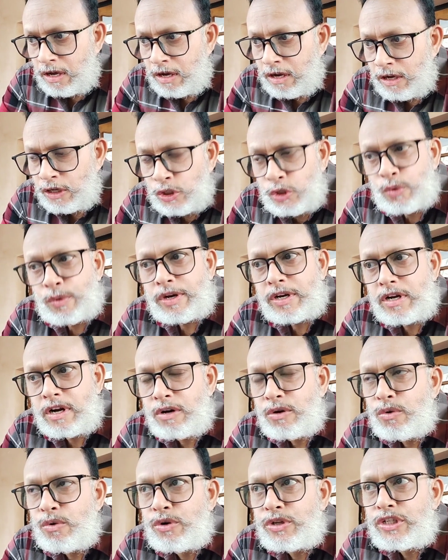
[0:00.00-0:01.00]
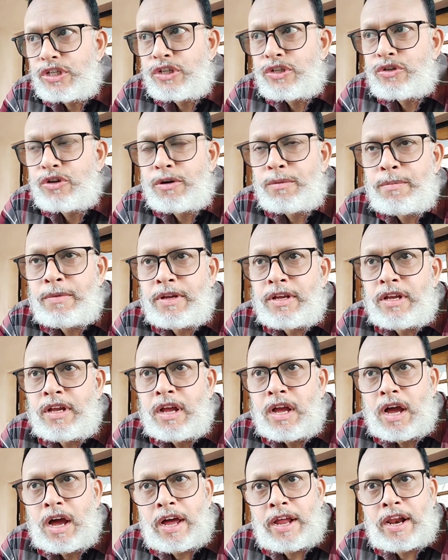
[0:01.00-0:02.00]
Your conclusion should be
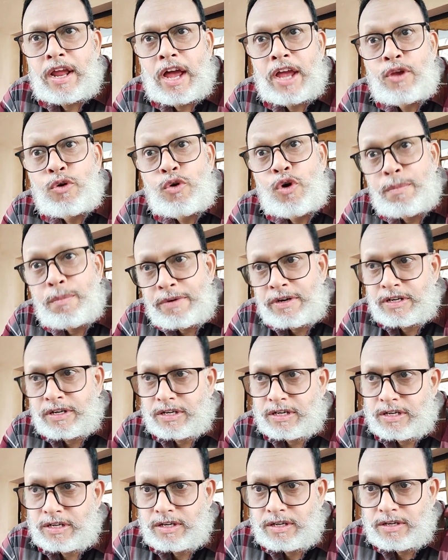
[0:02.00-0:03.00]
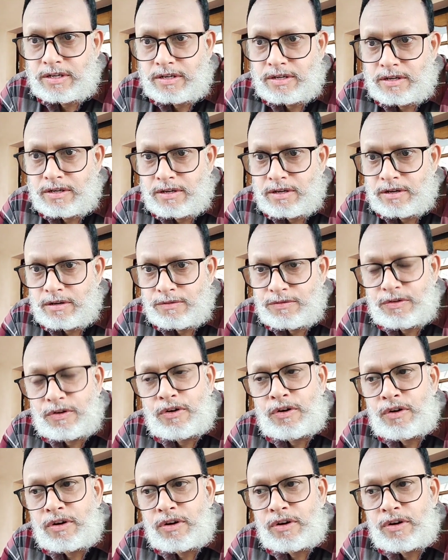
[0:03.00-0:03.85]
an eye opener for